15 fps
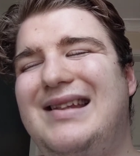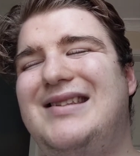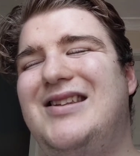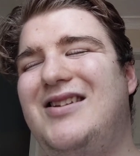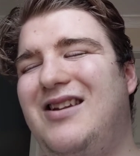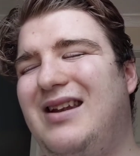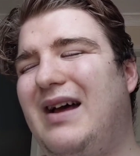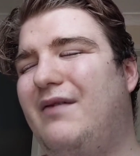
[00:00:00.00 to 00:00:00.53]

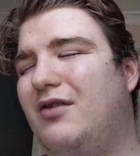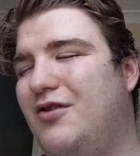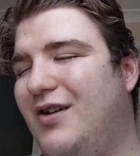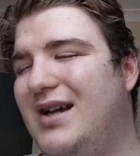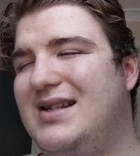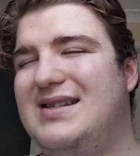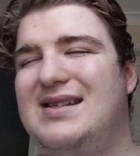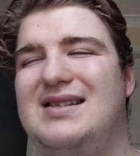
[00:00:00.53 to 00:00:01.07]
didn't have a
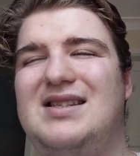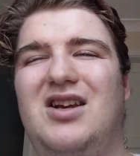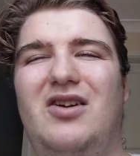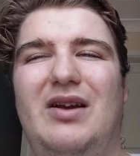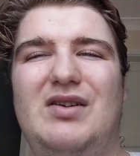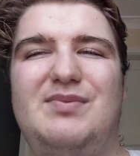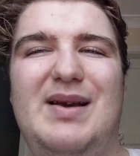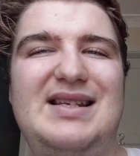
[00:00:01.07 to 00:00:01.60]
crest, so
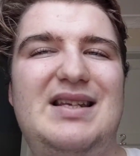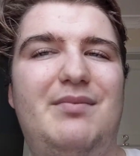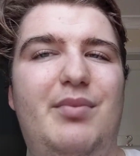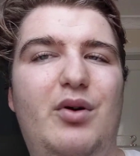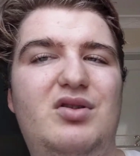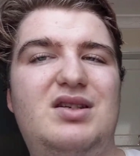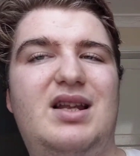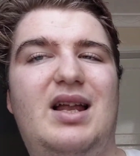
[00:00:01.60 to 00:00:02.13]
he was basically
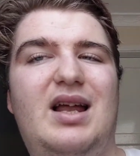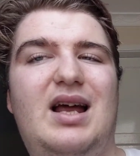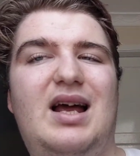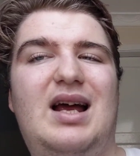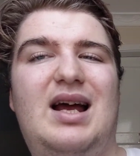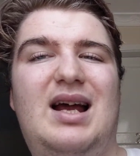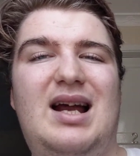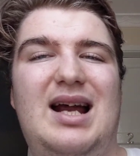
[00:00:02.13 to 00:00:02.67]
booted
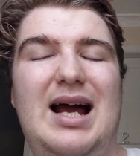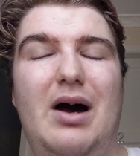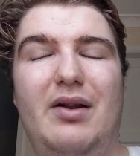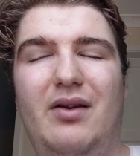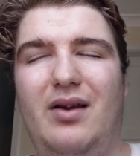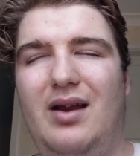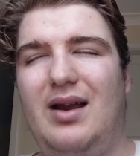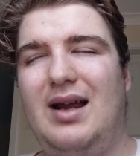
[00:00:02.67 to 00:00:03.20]

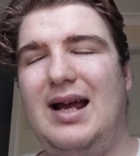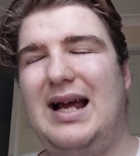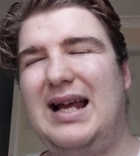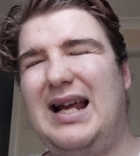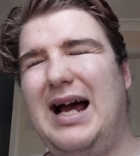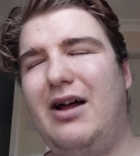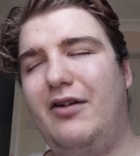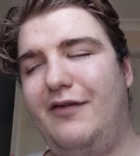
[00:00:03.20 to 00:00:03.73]
out the
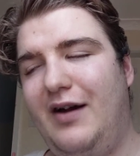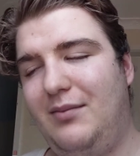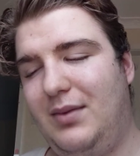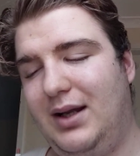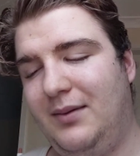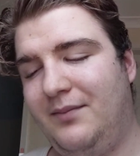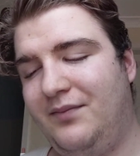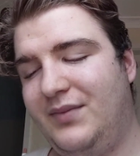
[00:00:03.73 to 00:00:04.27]
family.